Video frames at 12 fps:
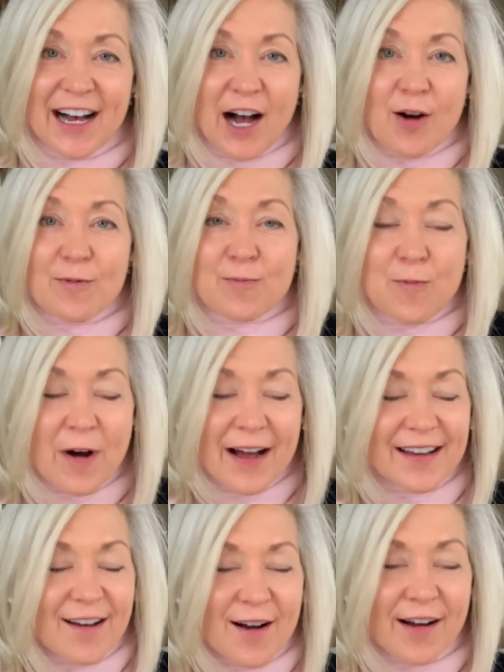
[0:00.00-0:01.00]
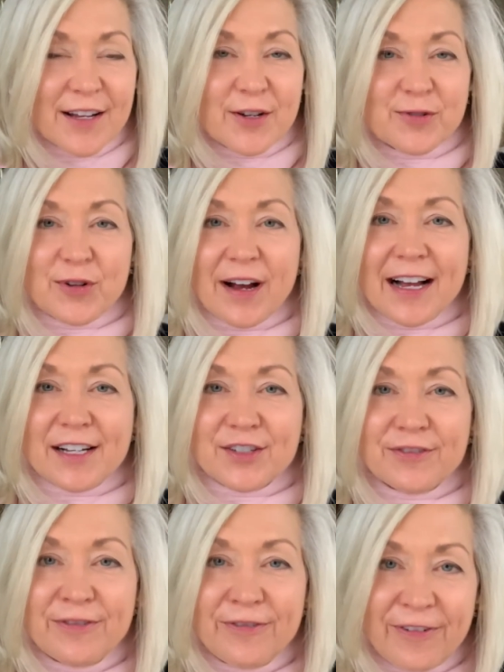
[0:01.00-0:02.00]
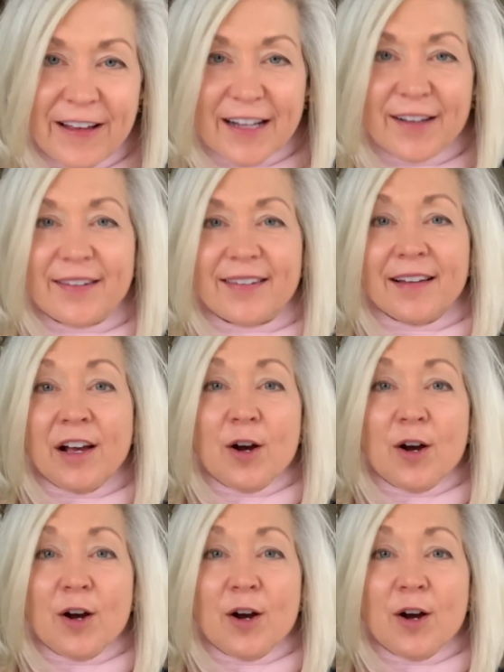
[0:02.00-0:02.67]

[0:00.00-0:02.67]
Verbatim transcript: Uh, what are you trying to fix